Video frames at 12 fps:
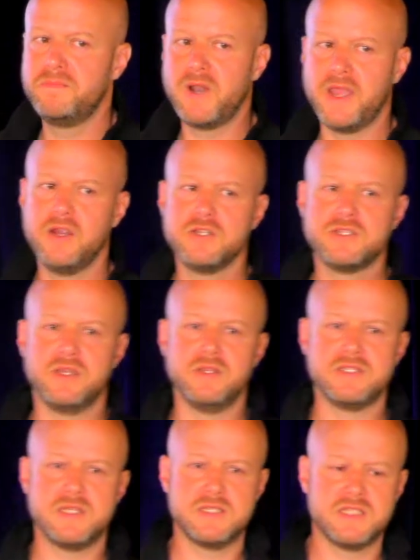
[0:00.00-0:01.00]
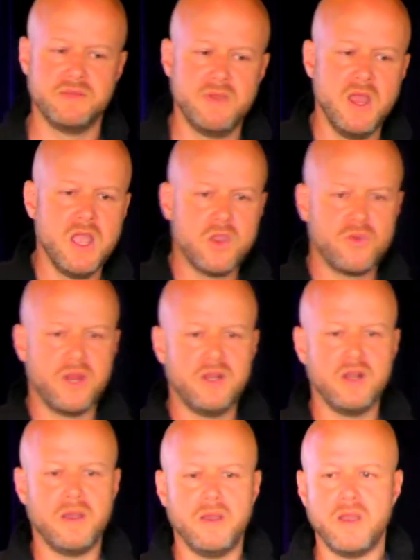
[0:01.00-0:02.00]
players in the system
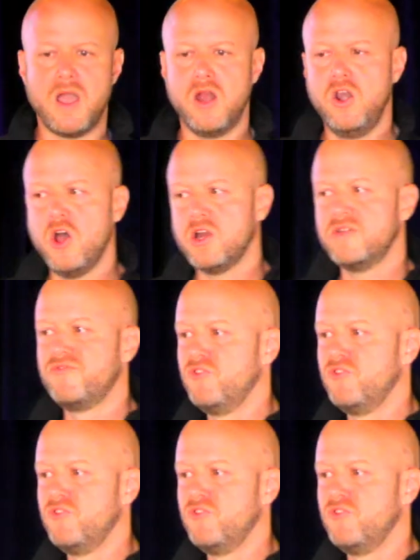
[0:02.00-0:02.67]
created a lot of